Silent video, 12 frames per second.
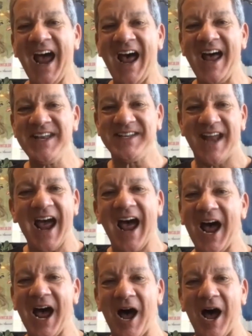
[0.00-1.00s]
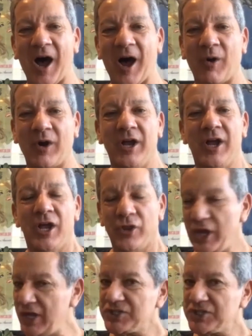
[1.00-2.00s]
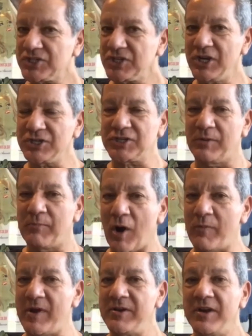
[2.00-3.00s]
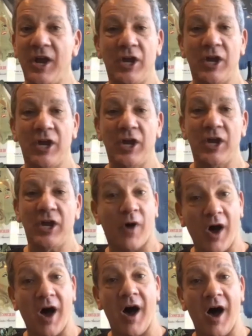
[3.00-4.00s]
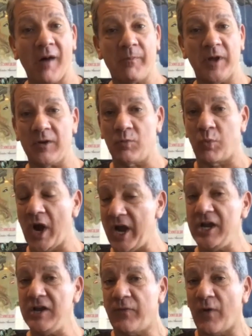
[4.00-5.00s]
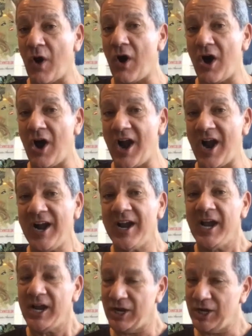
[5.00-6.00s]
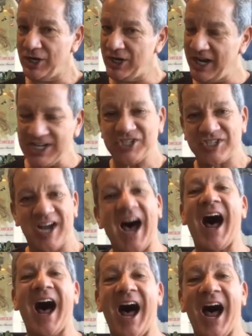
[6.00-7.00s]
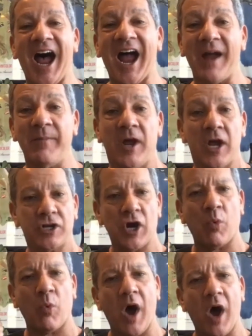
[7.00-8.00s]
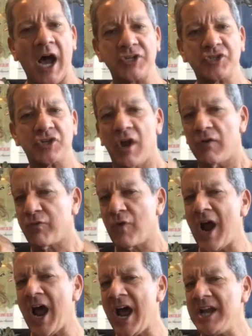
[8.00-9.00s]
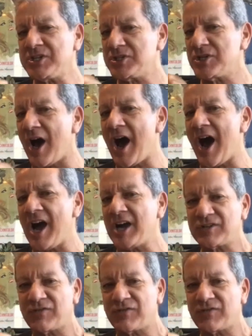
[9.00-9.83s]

And now, this is the moment you've all been waiting for. It's time to watch Fred Talks